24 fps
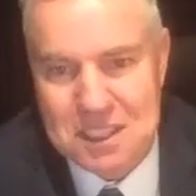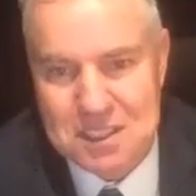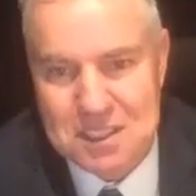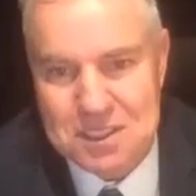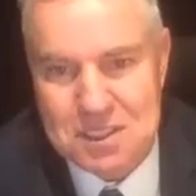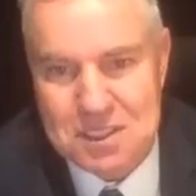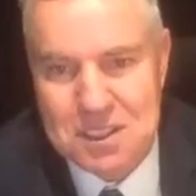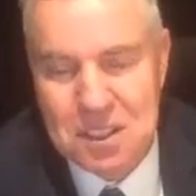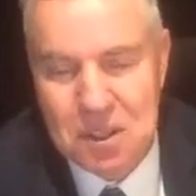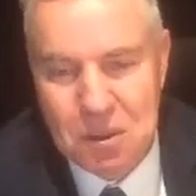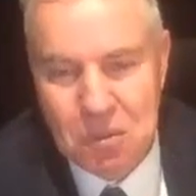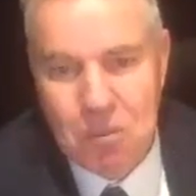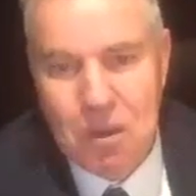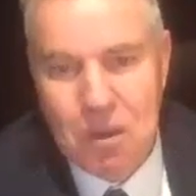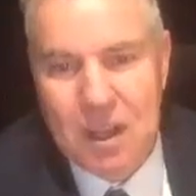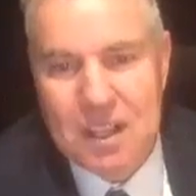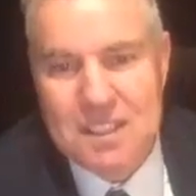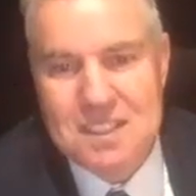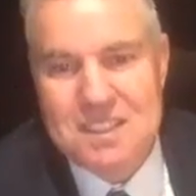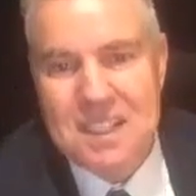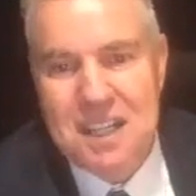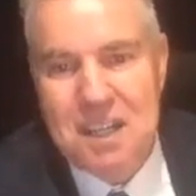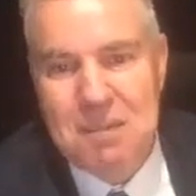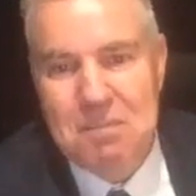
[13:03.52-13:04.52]
it's
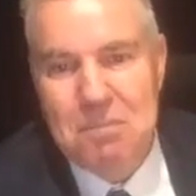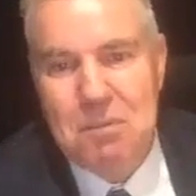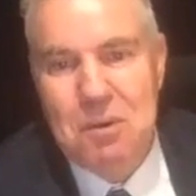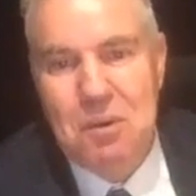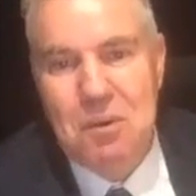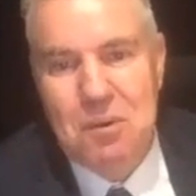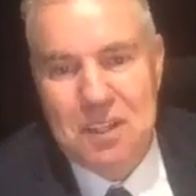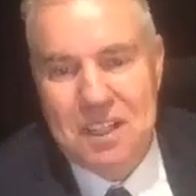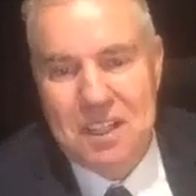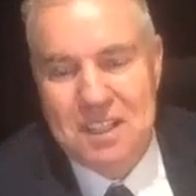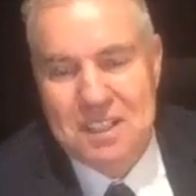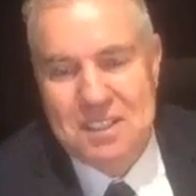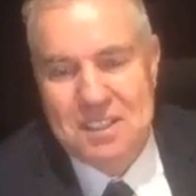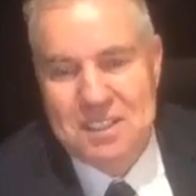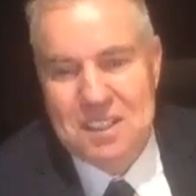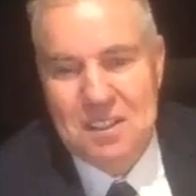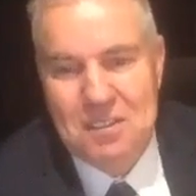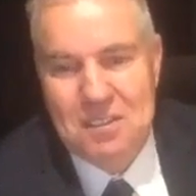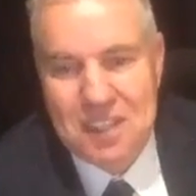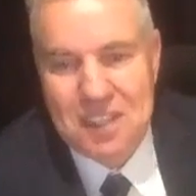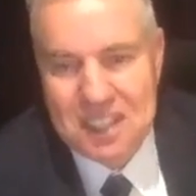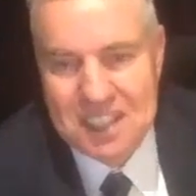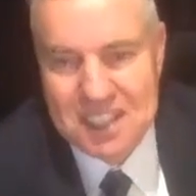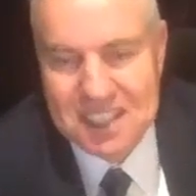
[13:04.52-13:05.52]
Wednesday morning. So
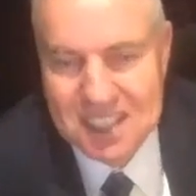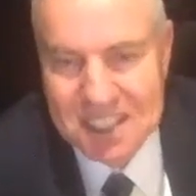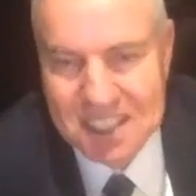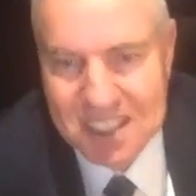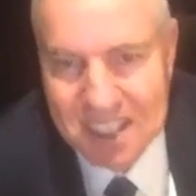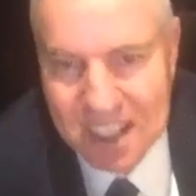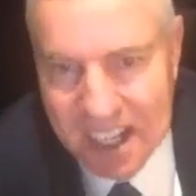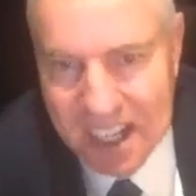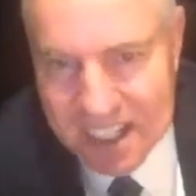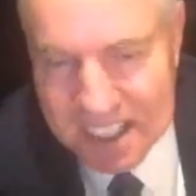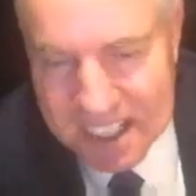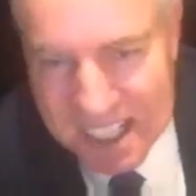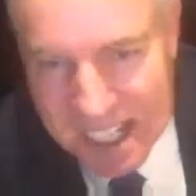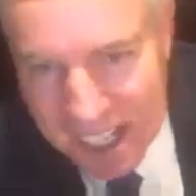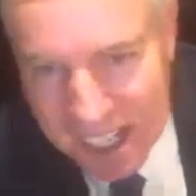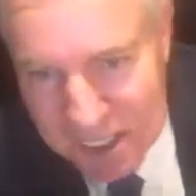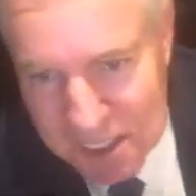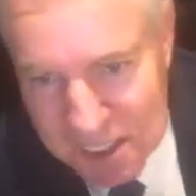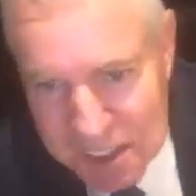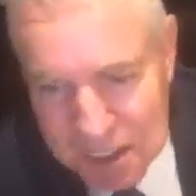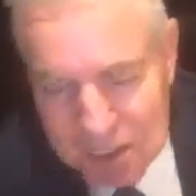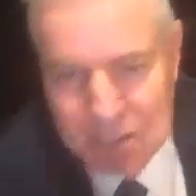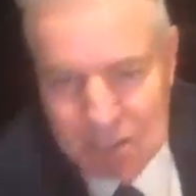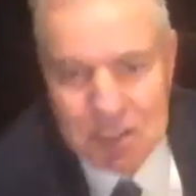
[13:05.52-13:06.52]
I can't
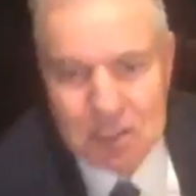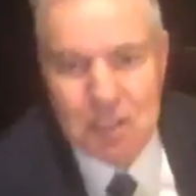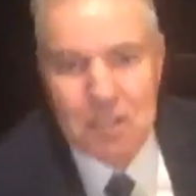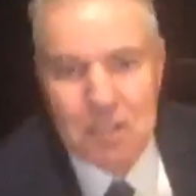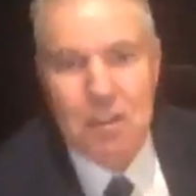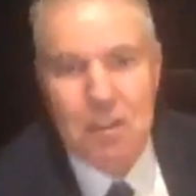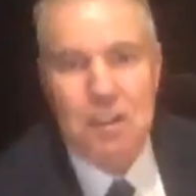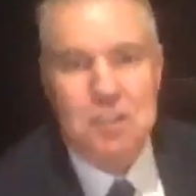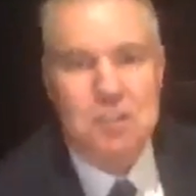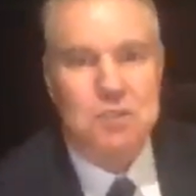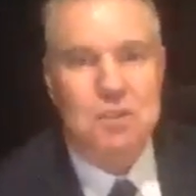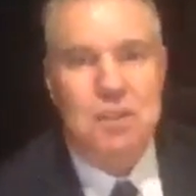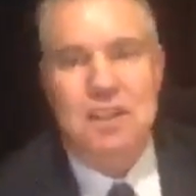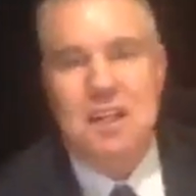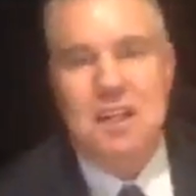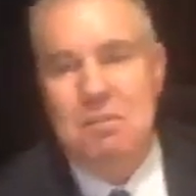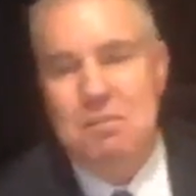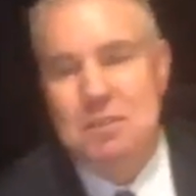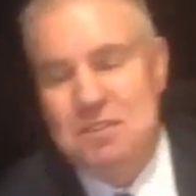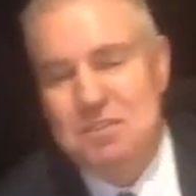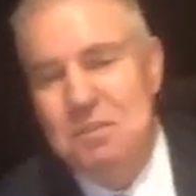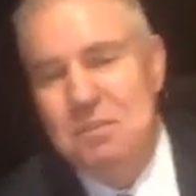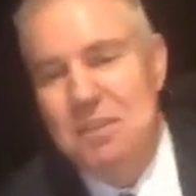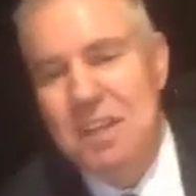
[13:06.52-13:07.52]
give you the lottery
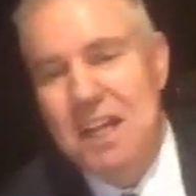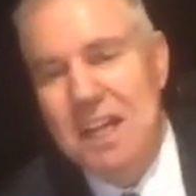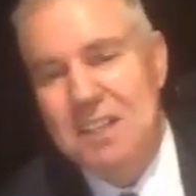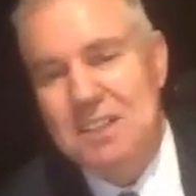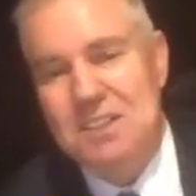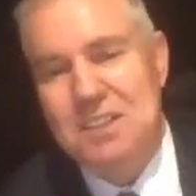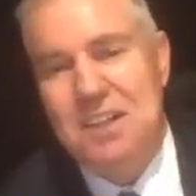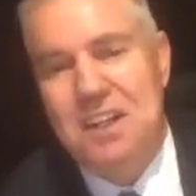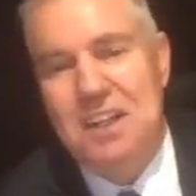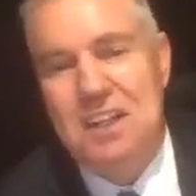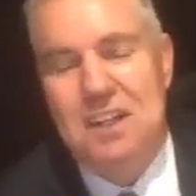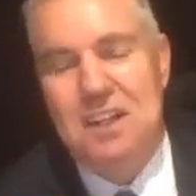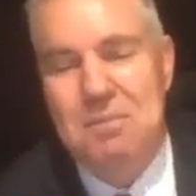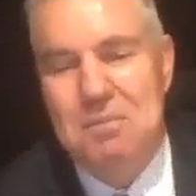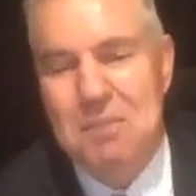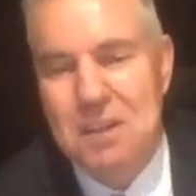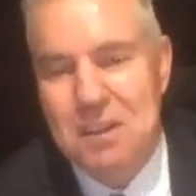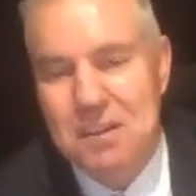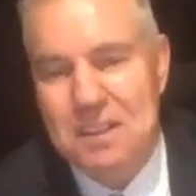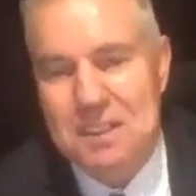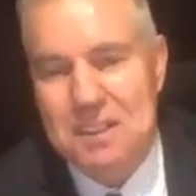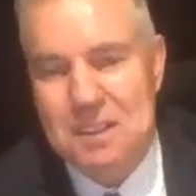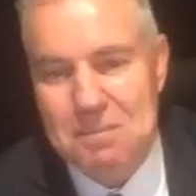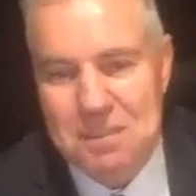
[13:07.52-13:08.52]
numbers from last night in
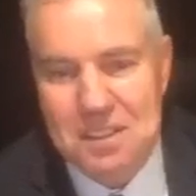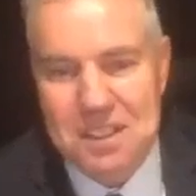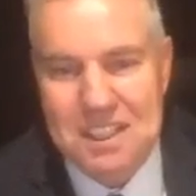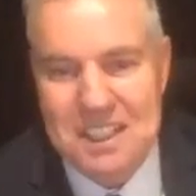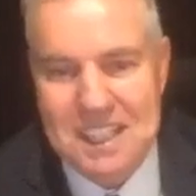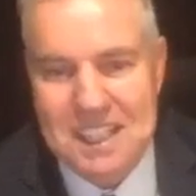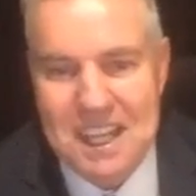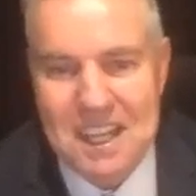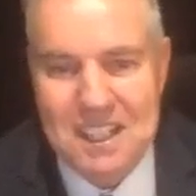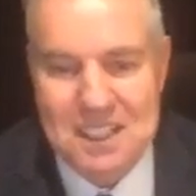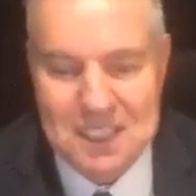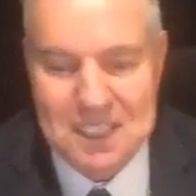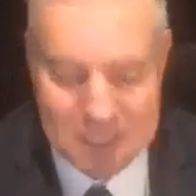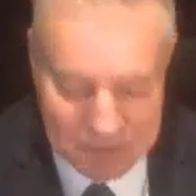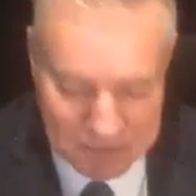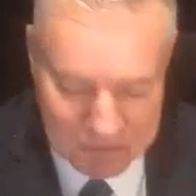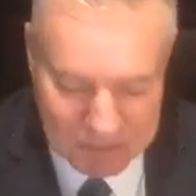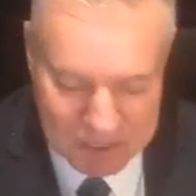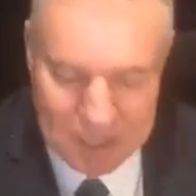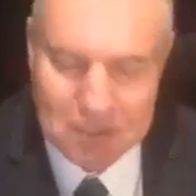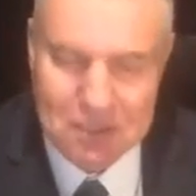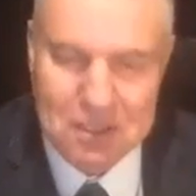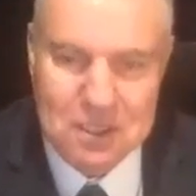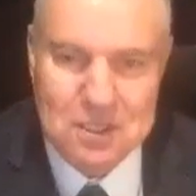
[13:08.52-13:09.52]
America, but I can give them
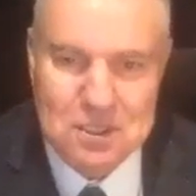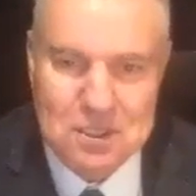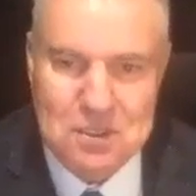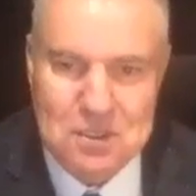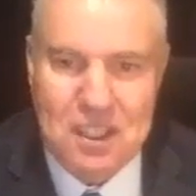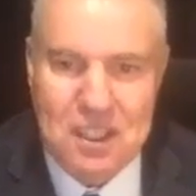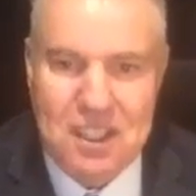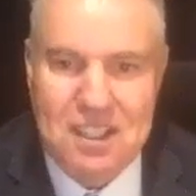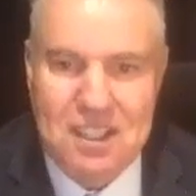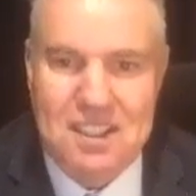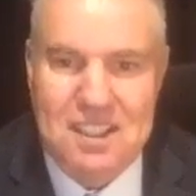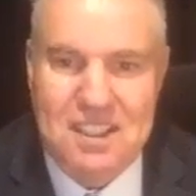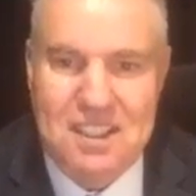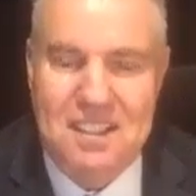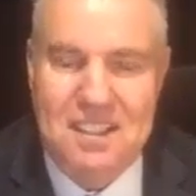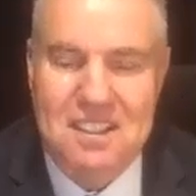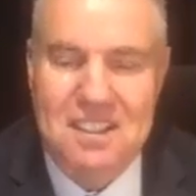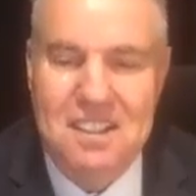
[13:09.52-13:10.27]
here in Australia.